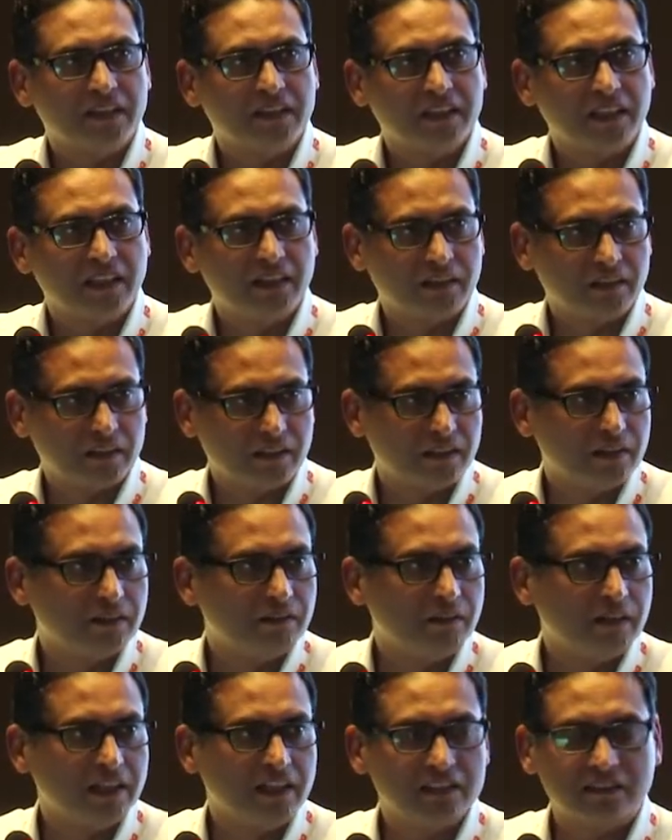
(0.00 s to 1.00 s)
Then
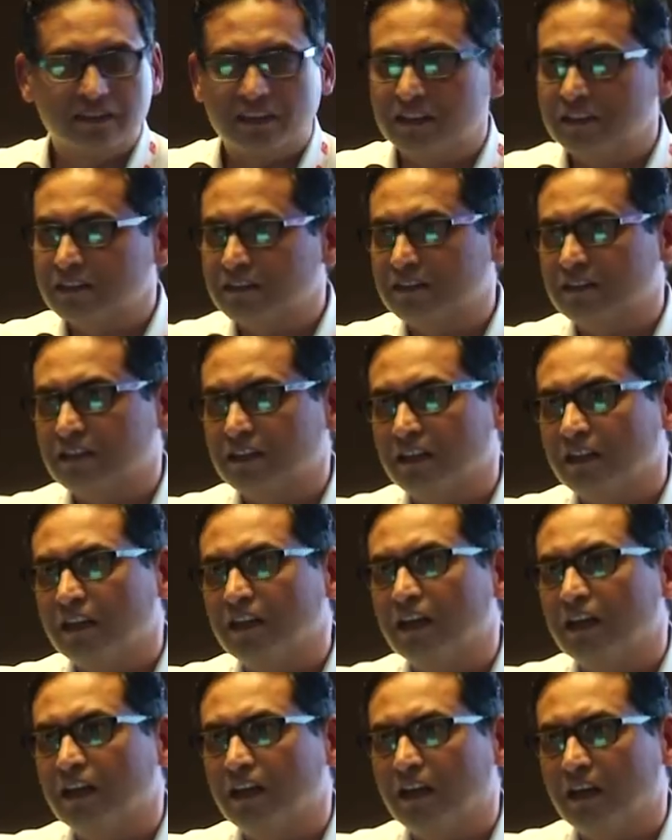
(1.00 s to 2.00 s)
we will discuss
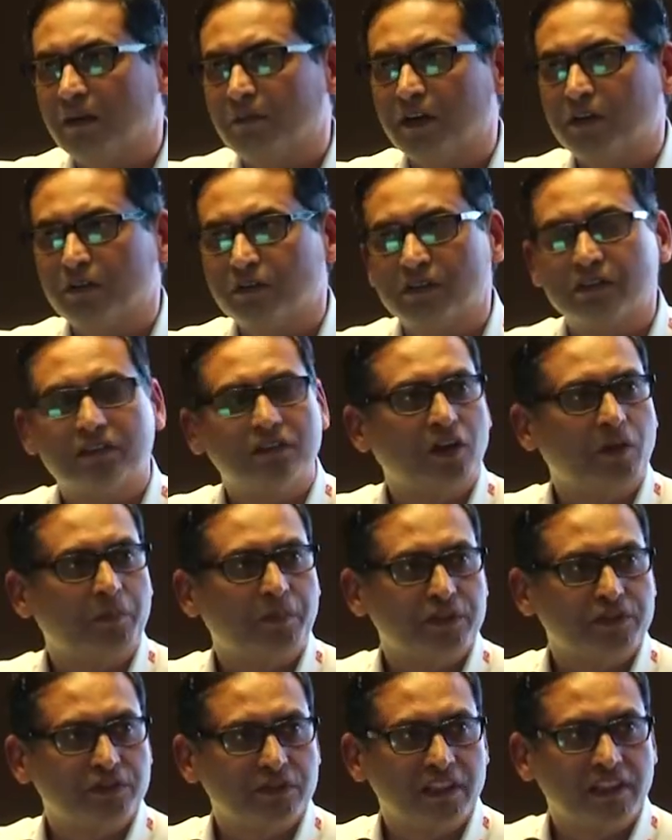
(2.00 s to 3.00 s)
about the
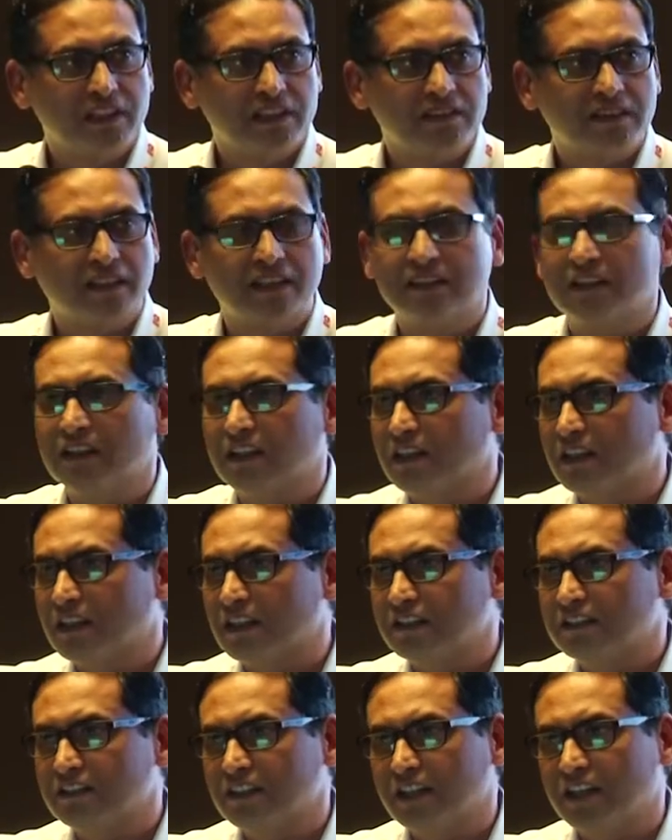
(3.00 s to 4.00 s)
opportunities and the
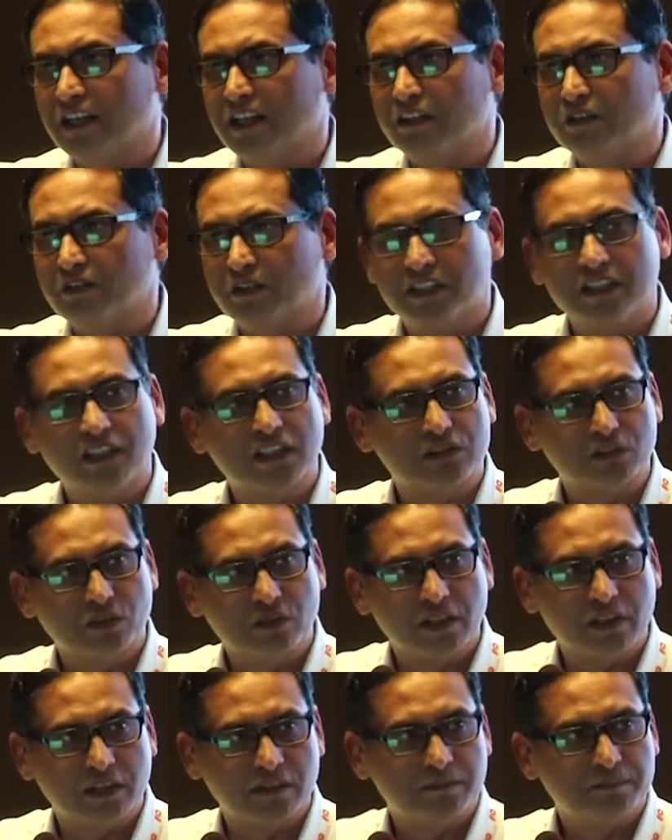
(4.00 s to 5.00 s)
current scenario in the
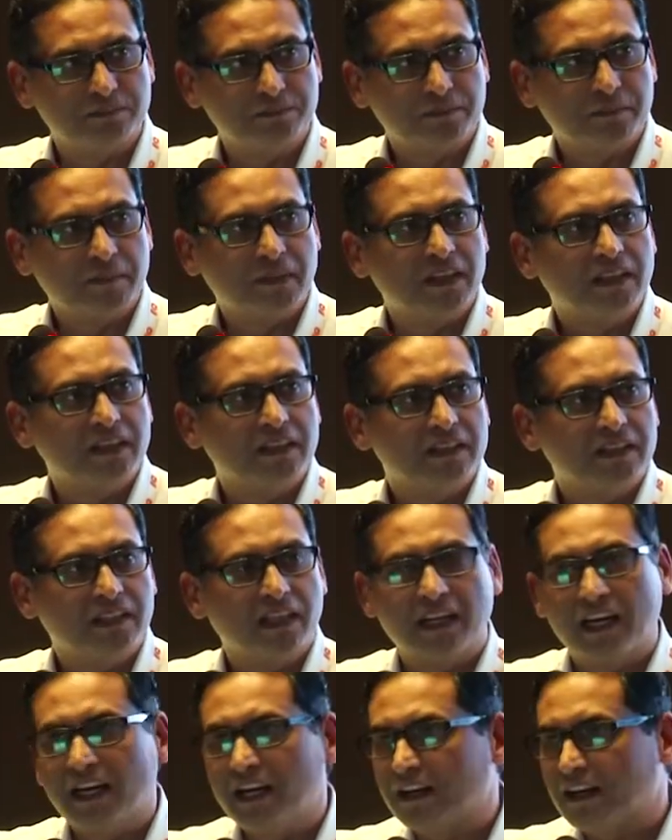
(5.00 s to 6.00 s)
solar.
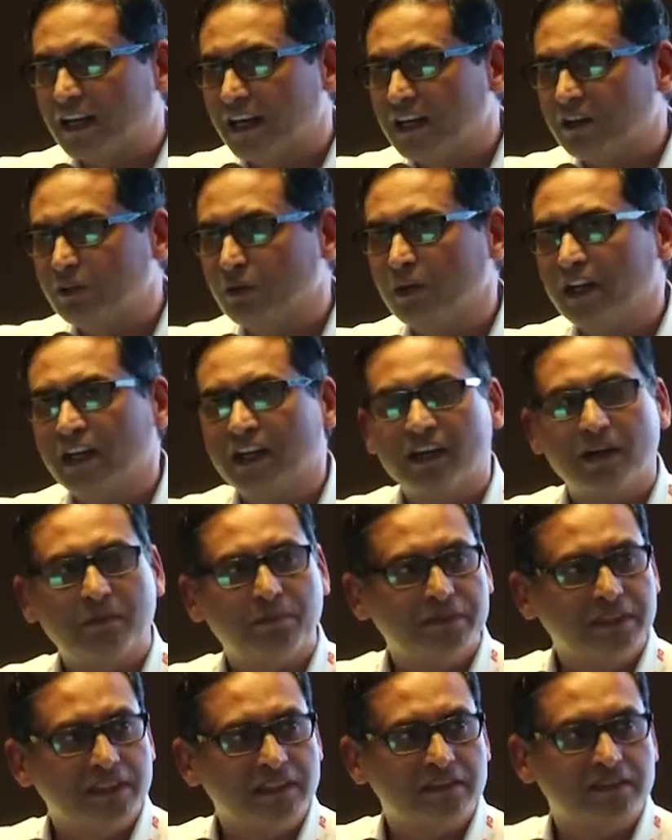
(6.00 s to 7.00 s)
Then I will try to link
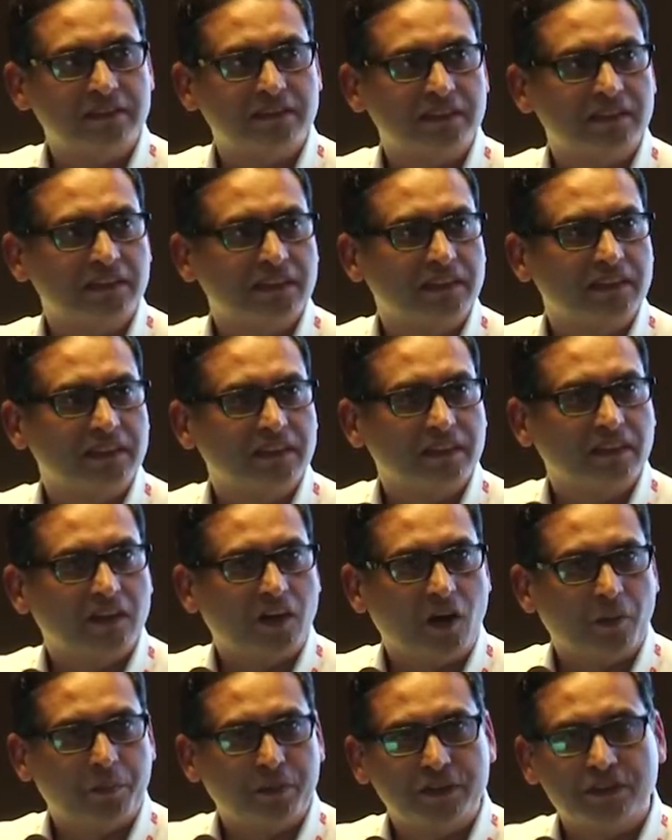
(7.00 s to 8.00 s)
up these
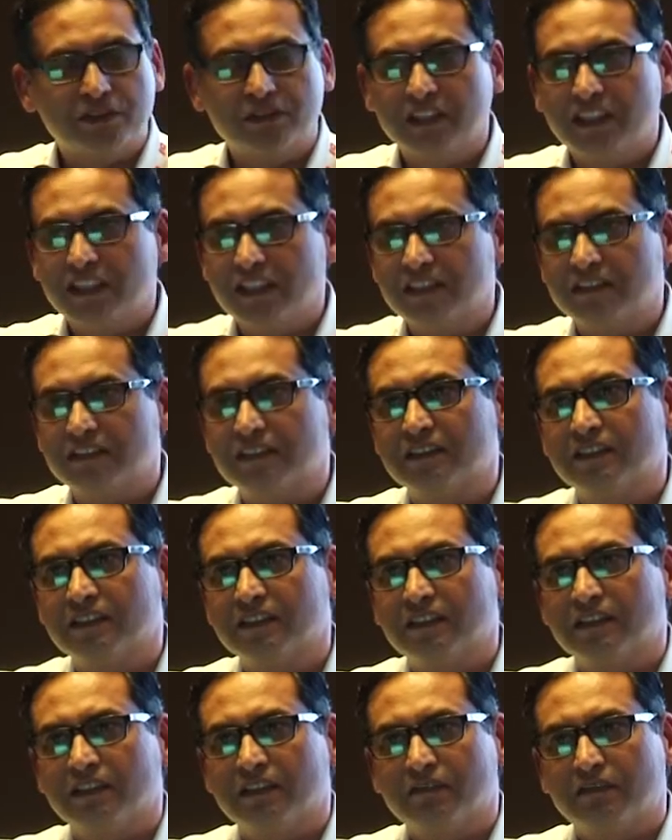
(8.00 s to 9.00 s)
opportunities
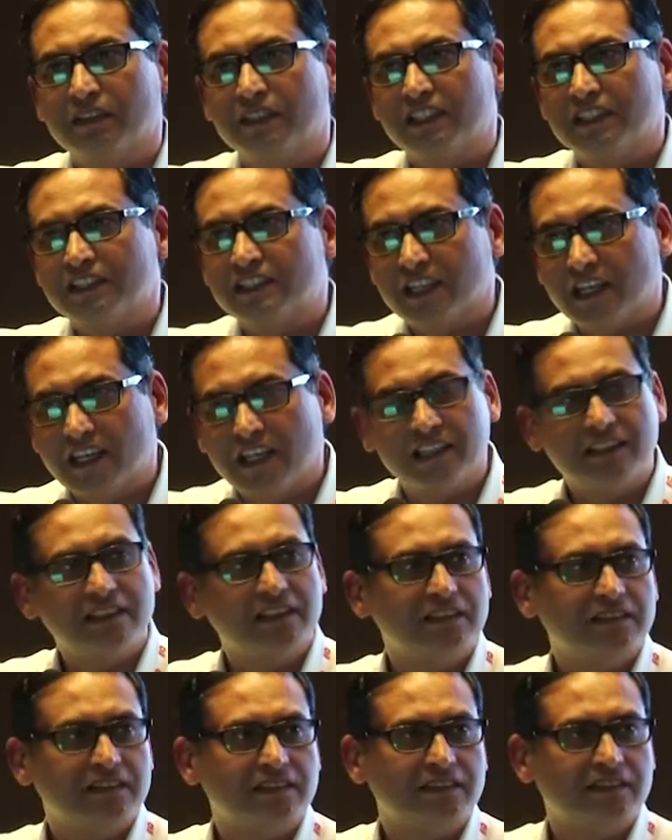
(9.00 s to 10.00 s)
with the
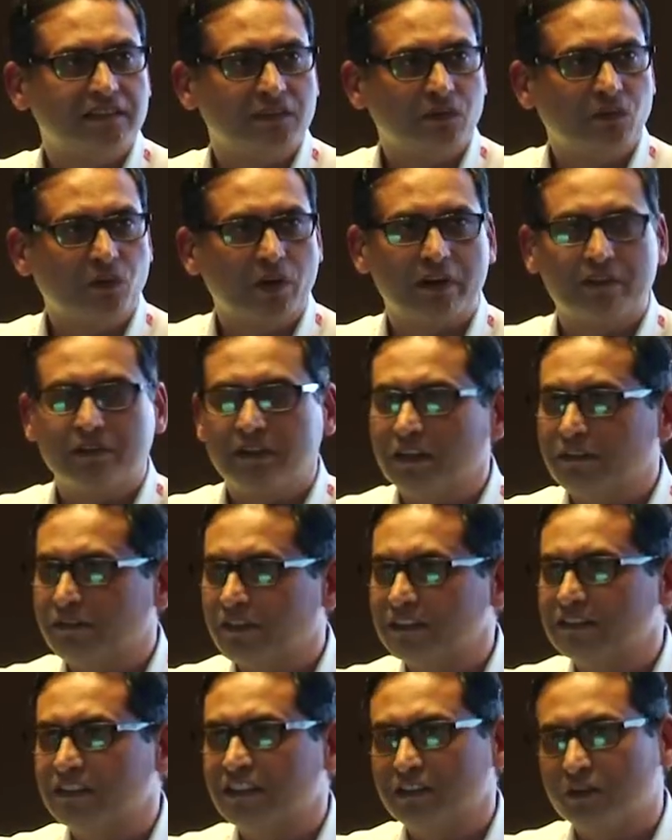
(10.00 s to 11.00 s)
challenges what we are
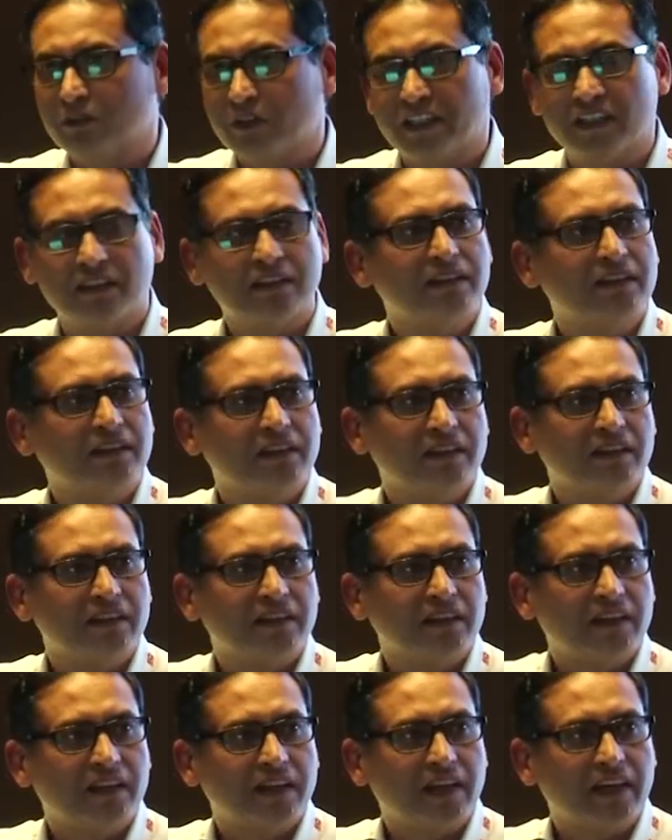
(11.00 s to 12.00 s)
facing today.
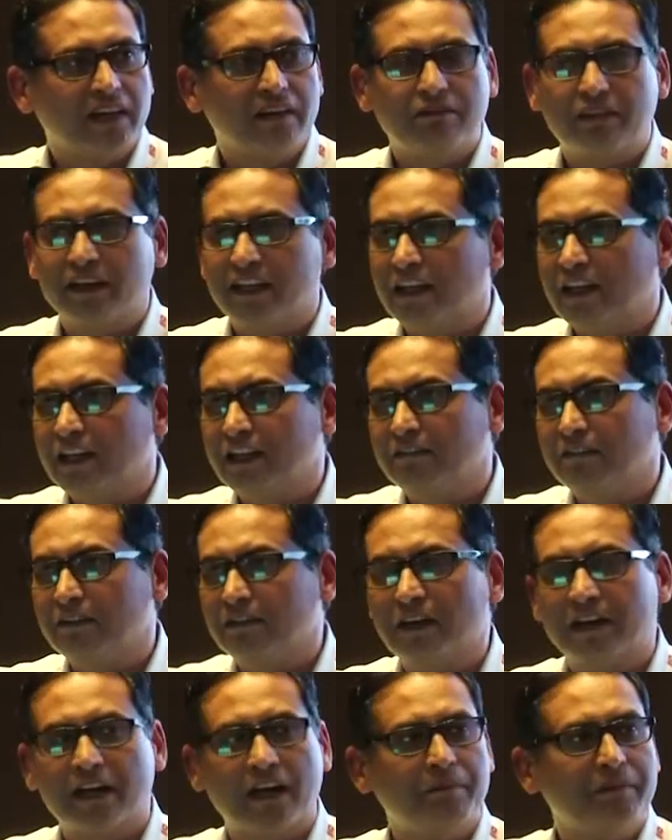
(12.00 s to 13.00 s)
And finally, we
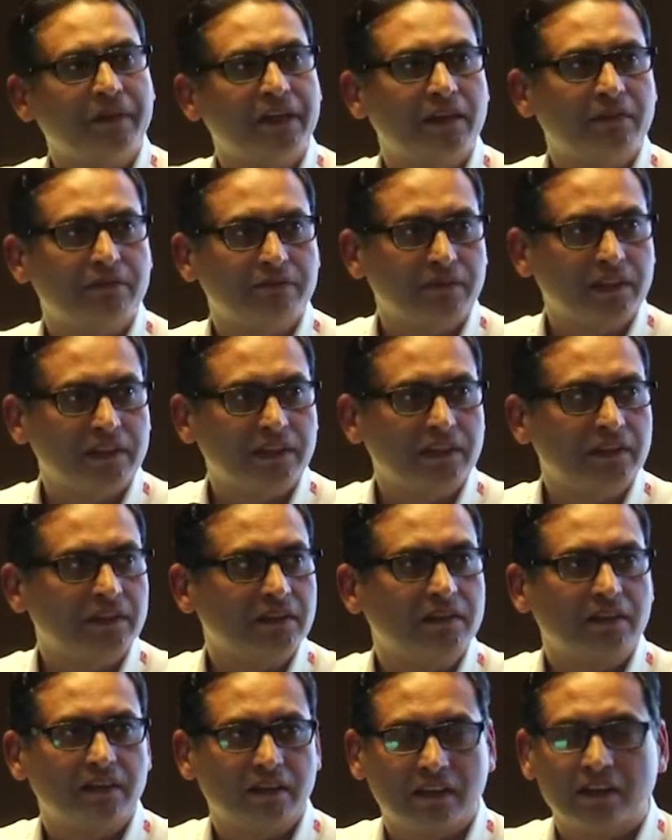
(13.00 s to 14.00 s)
will wrap it up with the
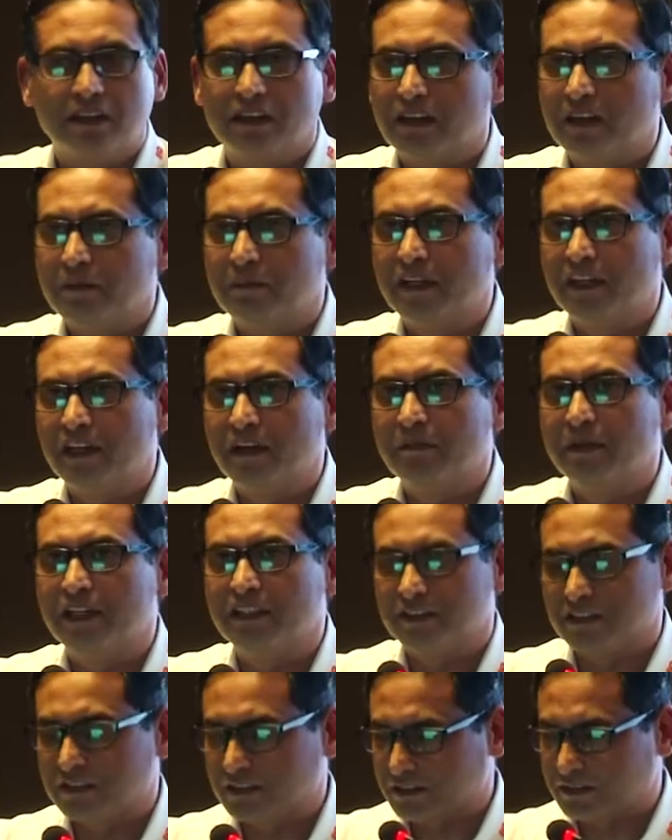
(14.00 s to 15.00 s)
remedial
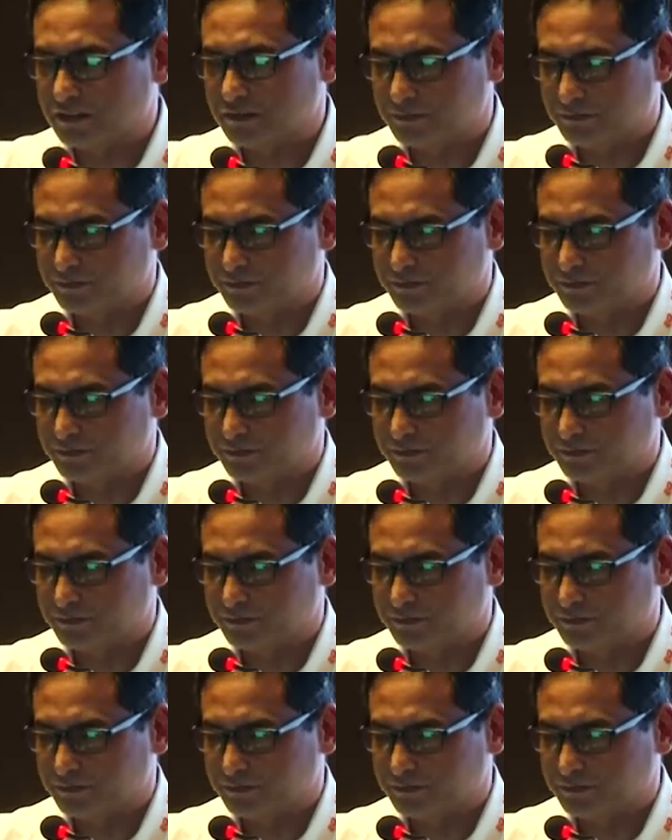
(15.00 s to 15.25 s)
measures.